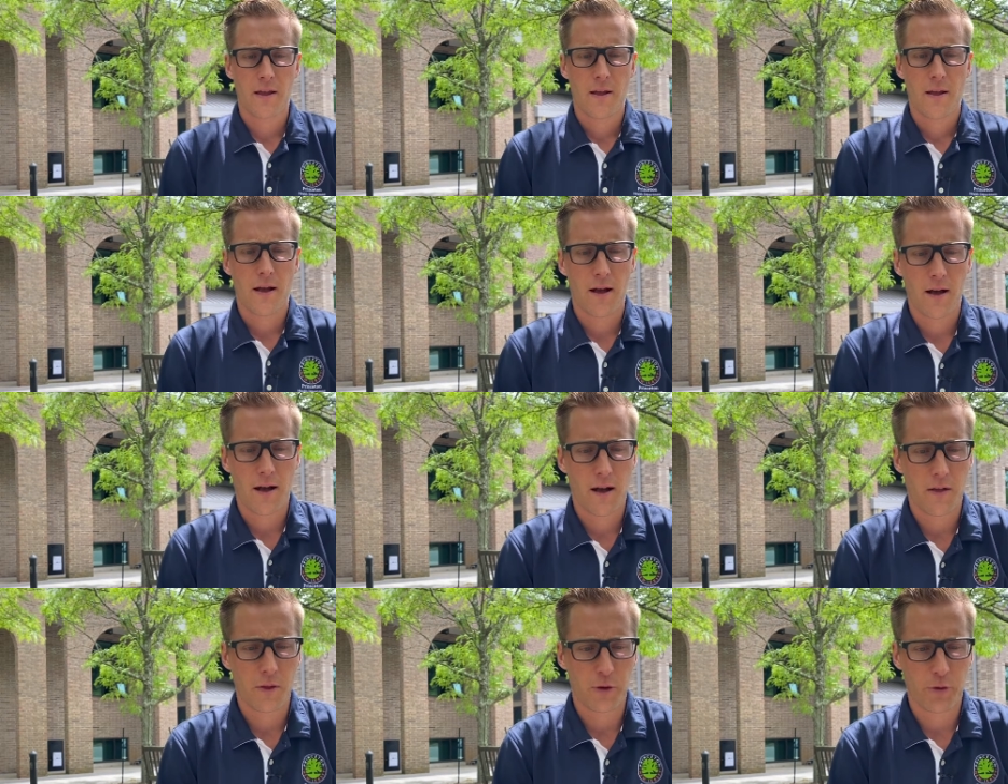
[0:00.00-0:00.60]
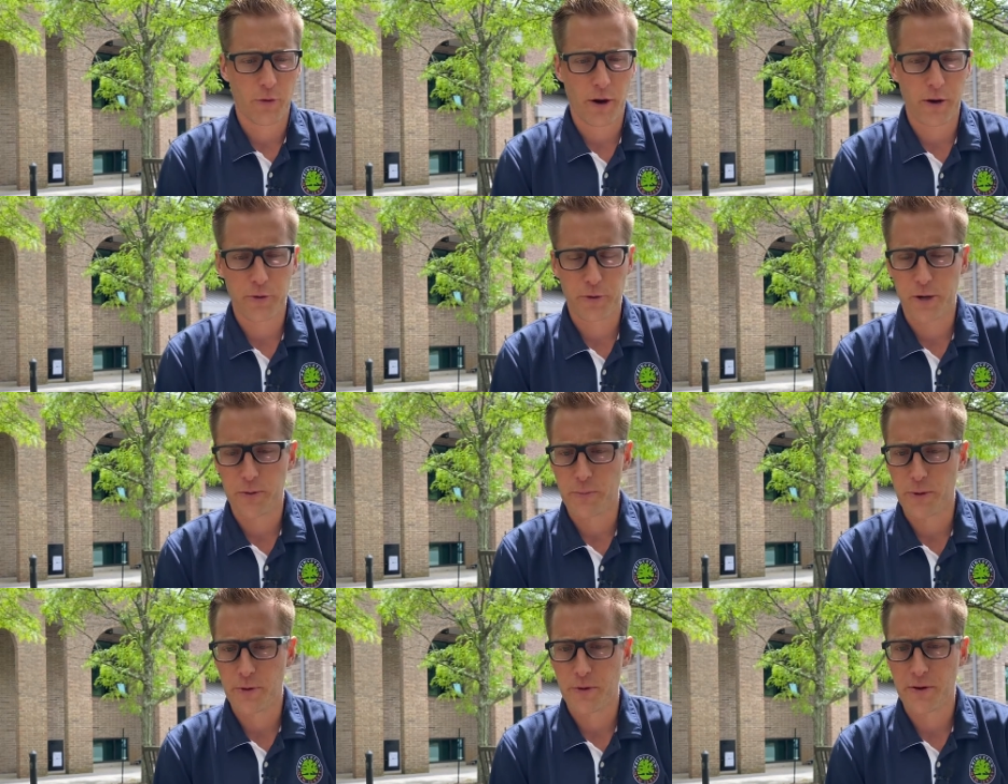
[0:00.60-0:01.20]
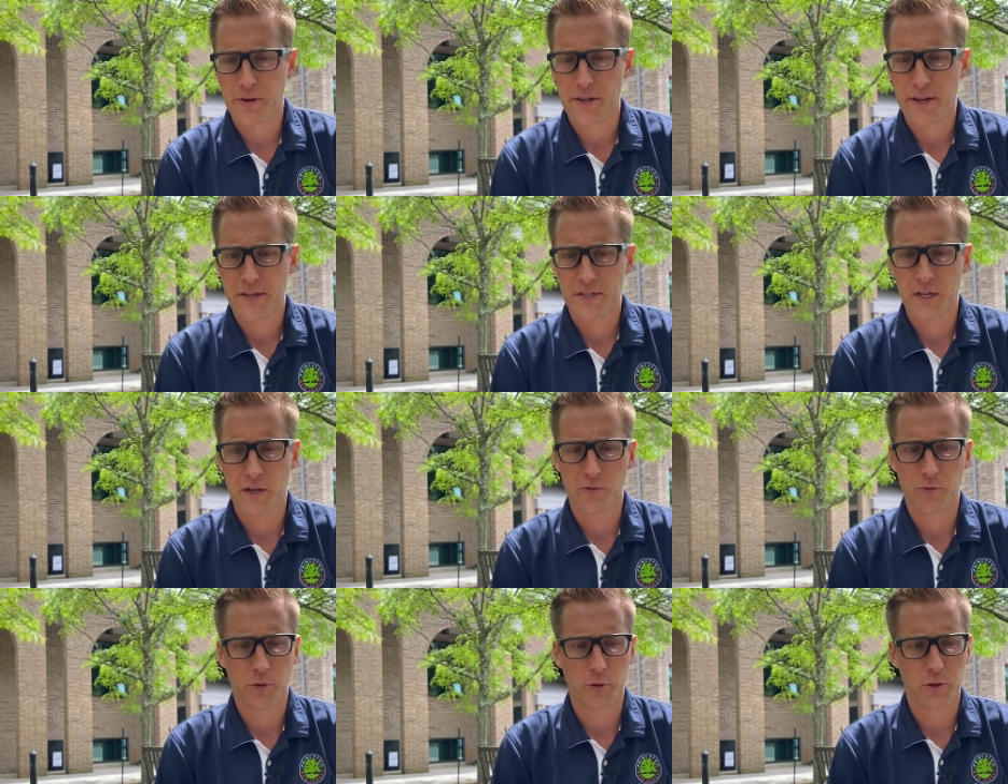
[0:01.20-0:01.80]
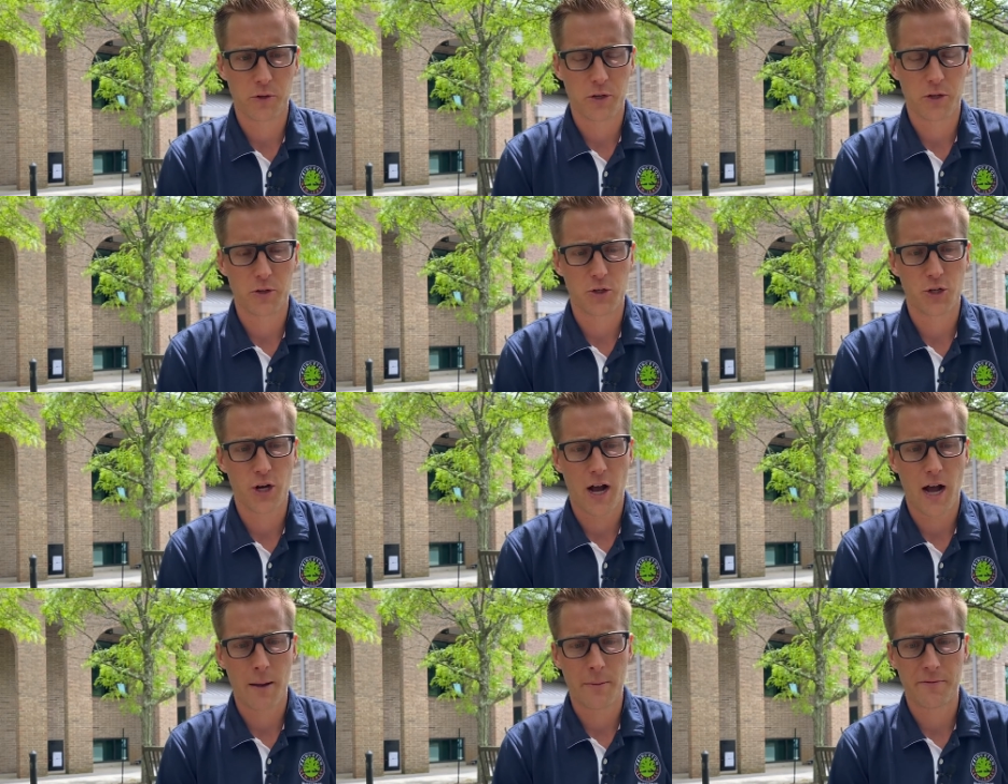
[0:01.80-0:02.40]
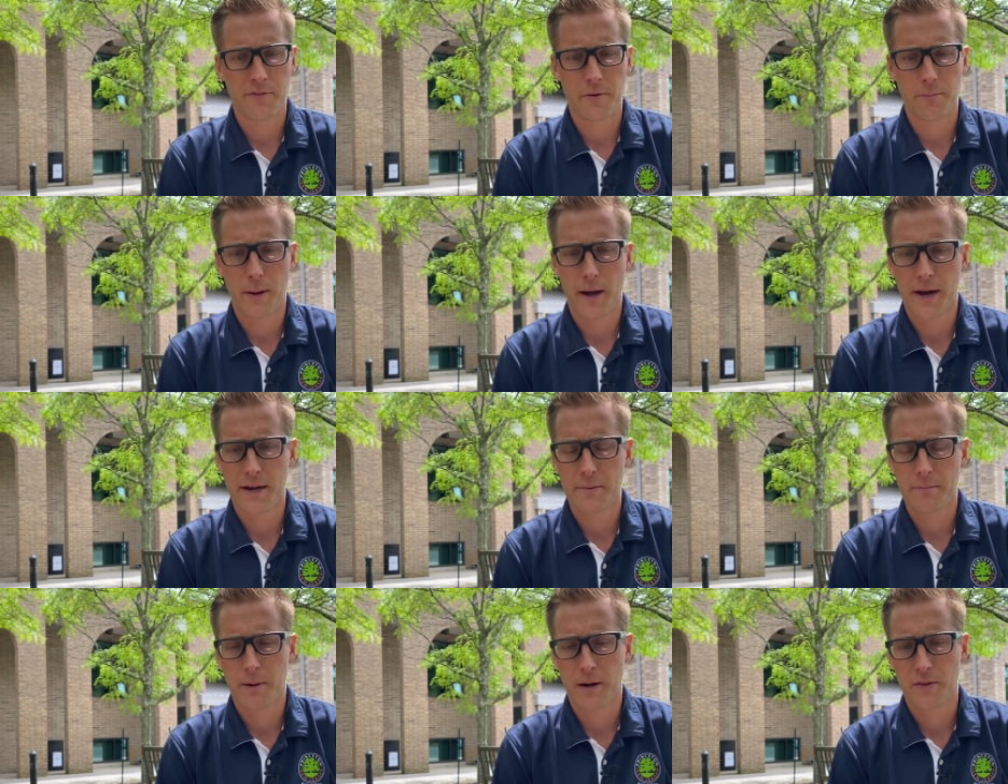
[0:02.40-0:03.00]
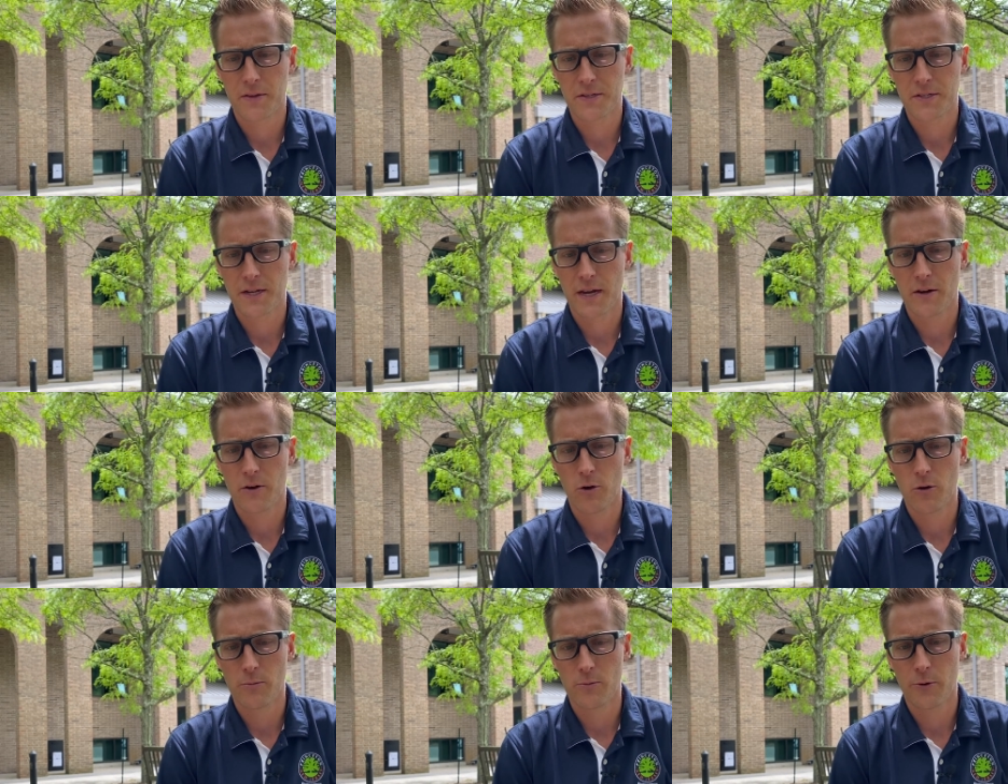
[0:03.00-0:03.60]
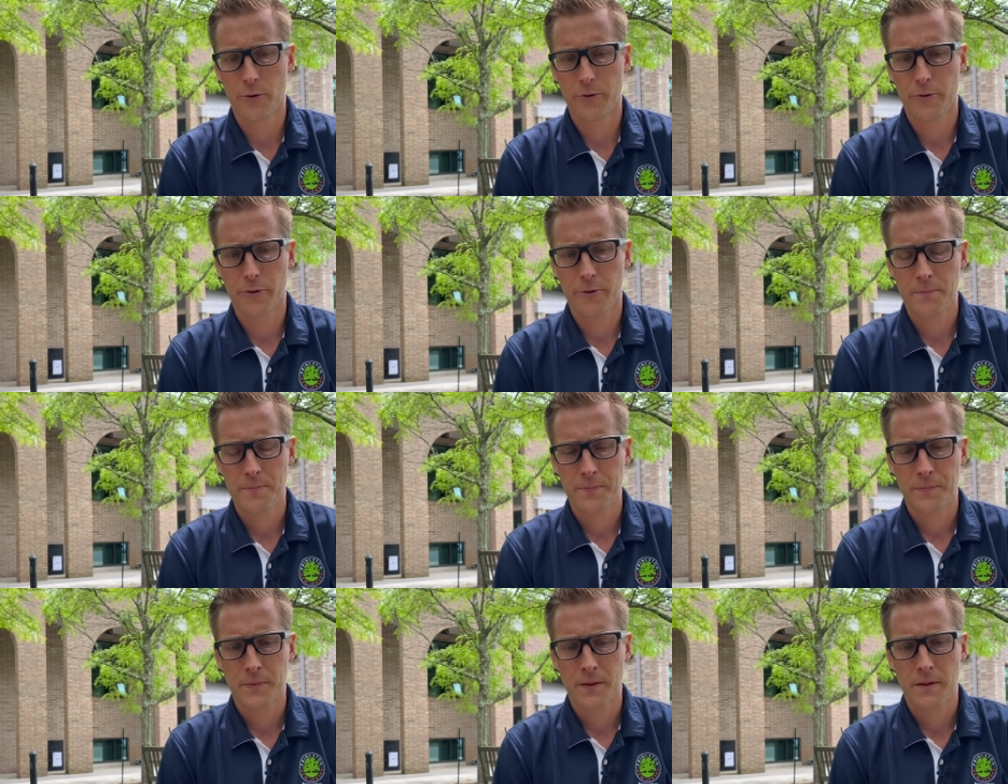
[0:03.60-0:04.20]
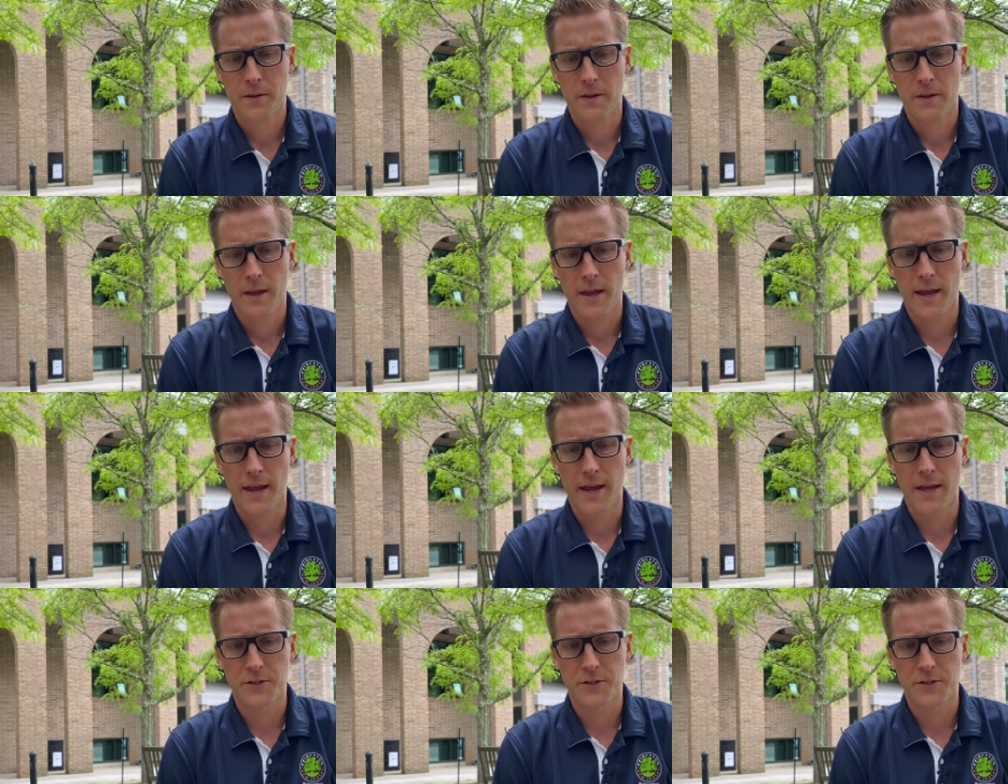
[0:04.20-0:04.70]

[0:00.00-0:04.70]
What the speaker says: the greater community has done a really good job of abiding by the stay-at-home order and